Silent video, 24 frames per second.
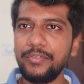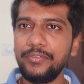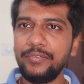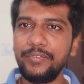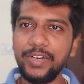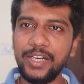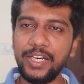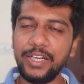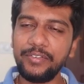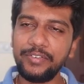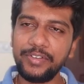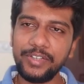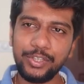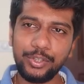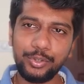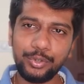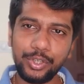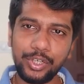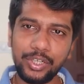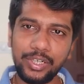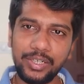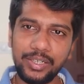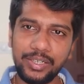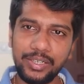whenever you
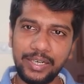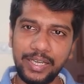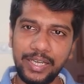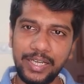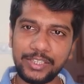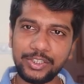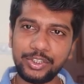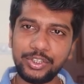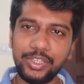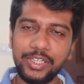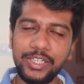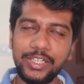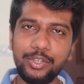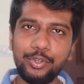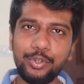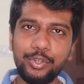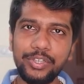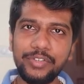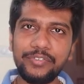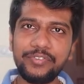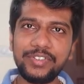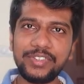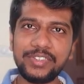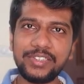are actually
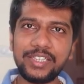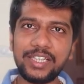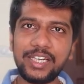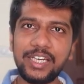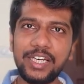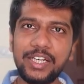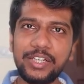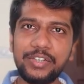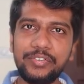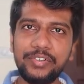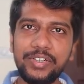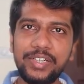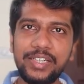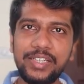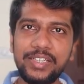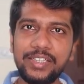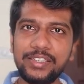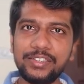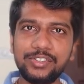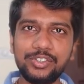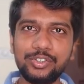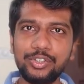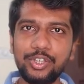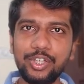doing physical activity,
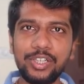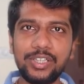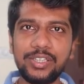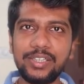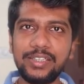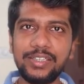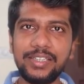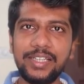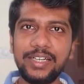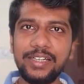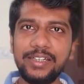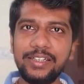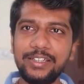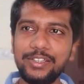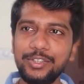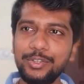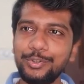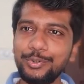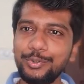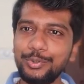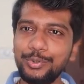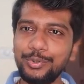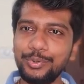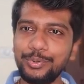it's not that
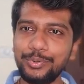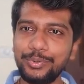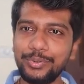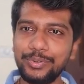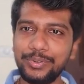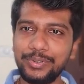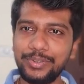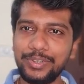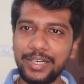you